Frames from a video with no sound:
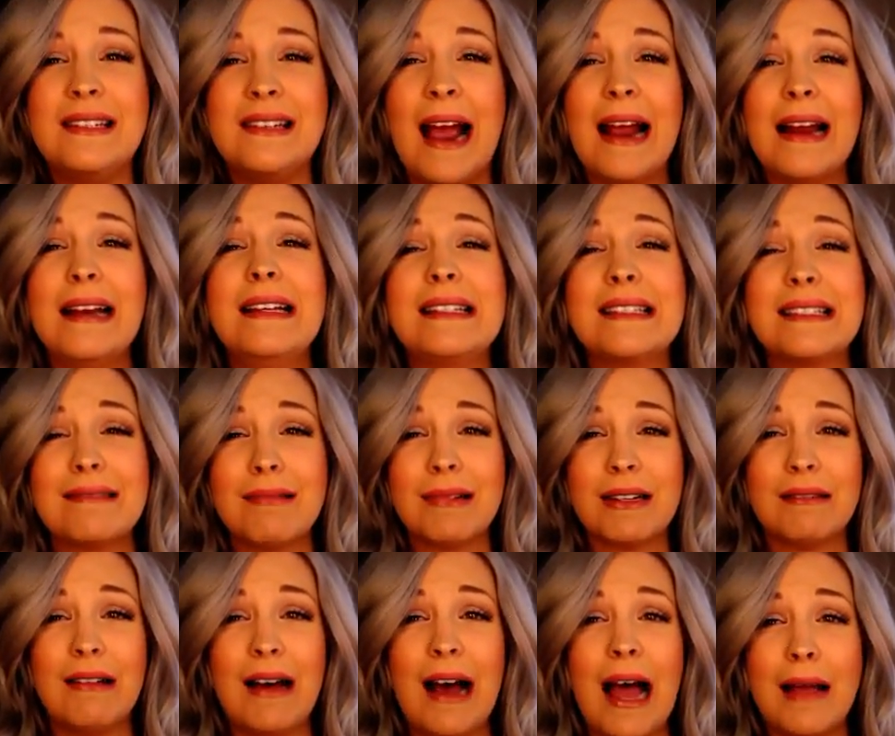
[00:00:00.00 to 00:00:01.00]
tiniest
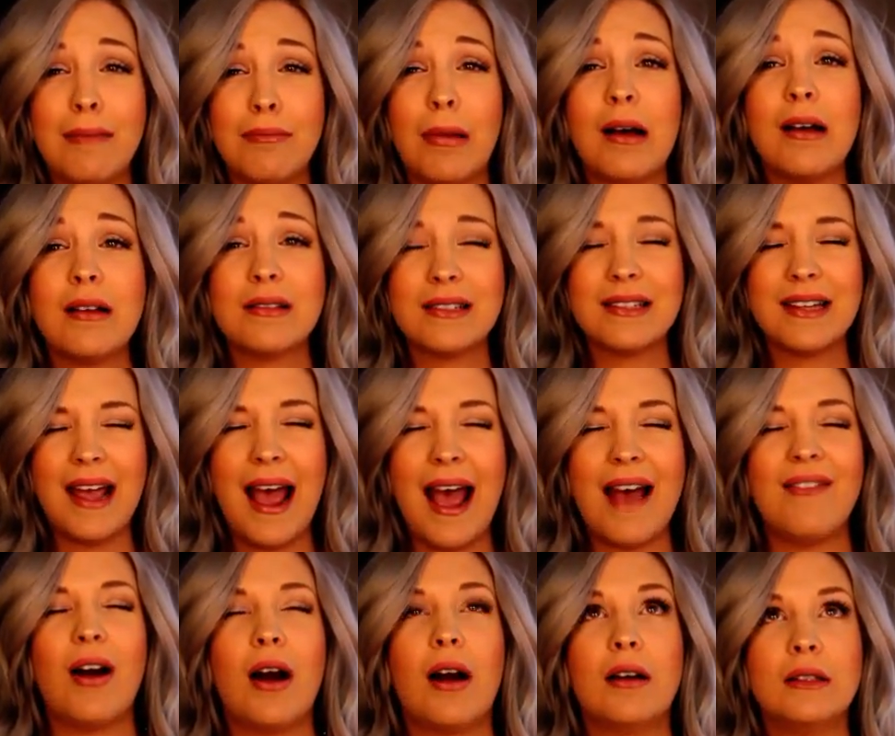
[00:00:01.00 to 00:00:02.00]
little eyeballs
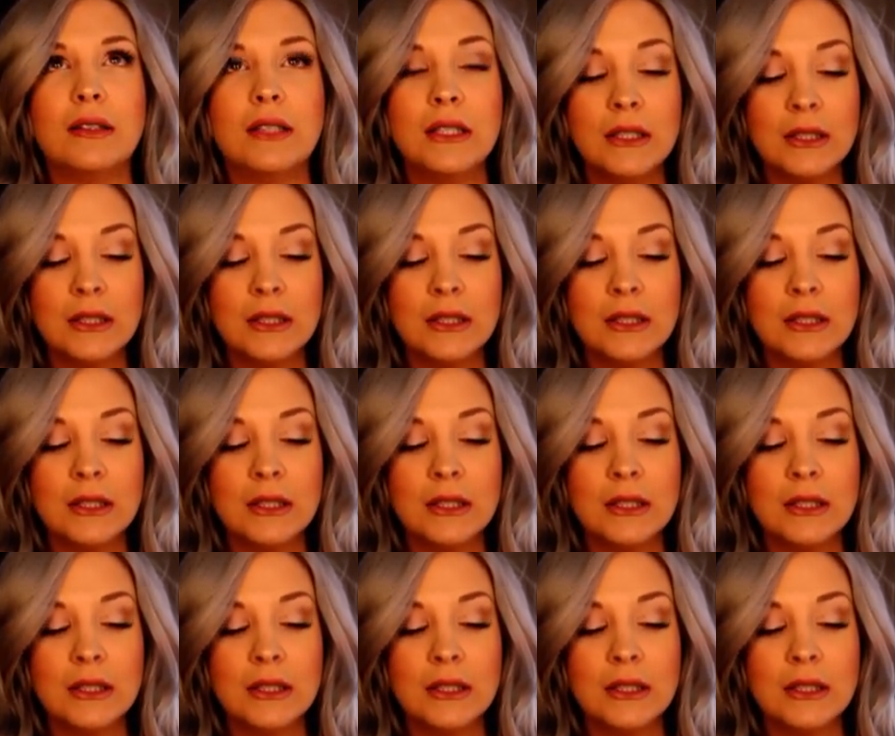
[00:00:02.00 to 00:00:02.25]
ever.